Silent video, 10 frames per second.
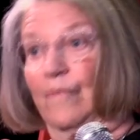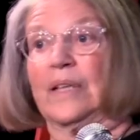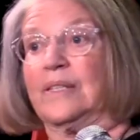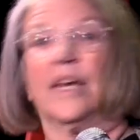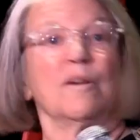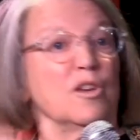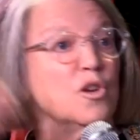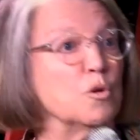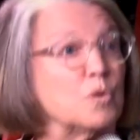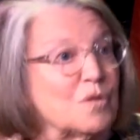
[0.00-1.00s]
let's say,
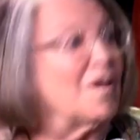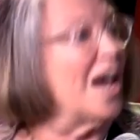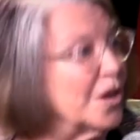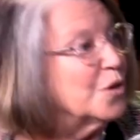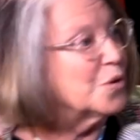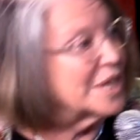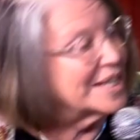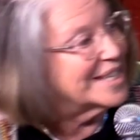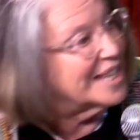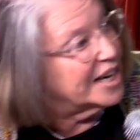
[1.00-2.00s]
use values
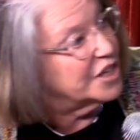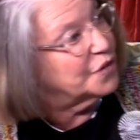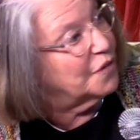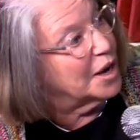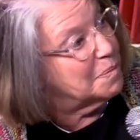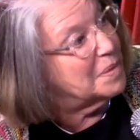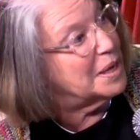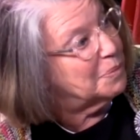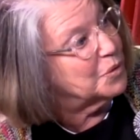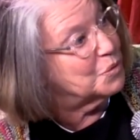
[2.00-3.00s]
that satisfy
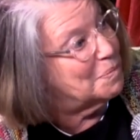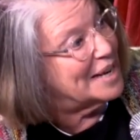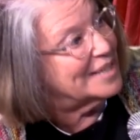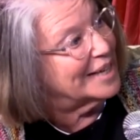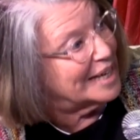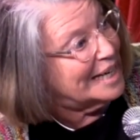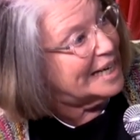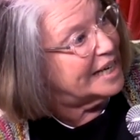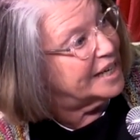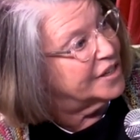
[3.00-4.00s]
people's basic
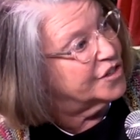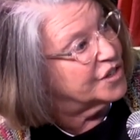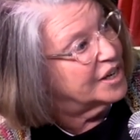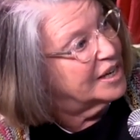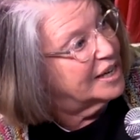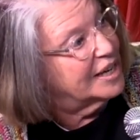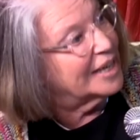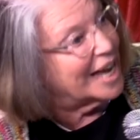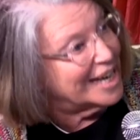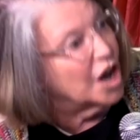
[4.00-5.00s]
needs
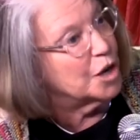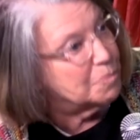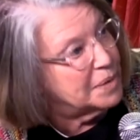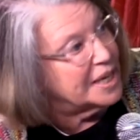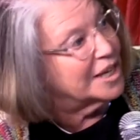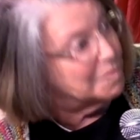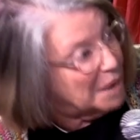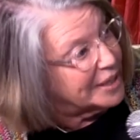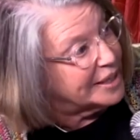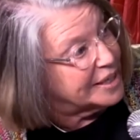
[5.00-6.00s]
cannot be
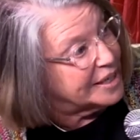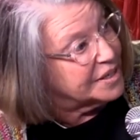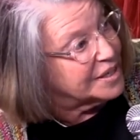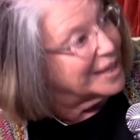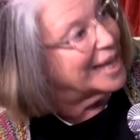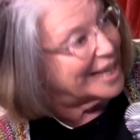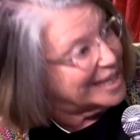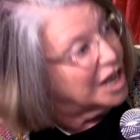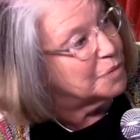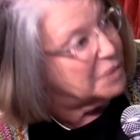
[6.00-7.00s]
commodities. They
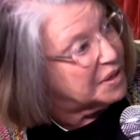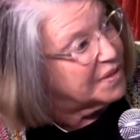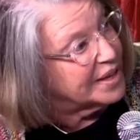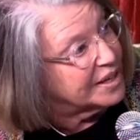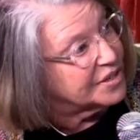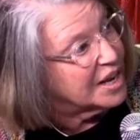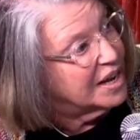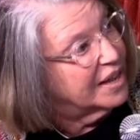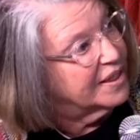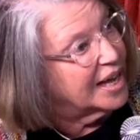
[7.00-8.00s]
cannot be things
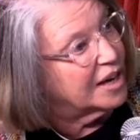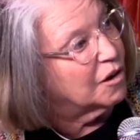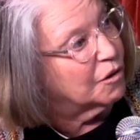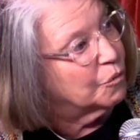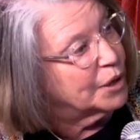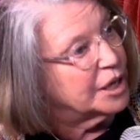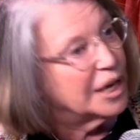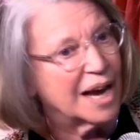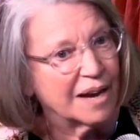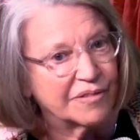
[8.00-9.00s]
that we
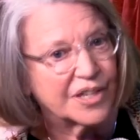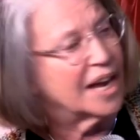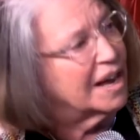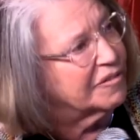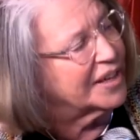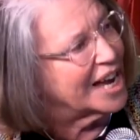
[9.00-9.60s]
have to have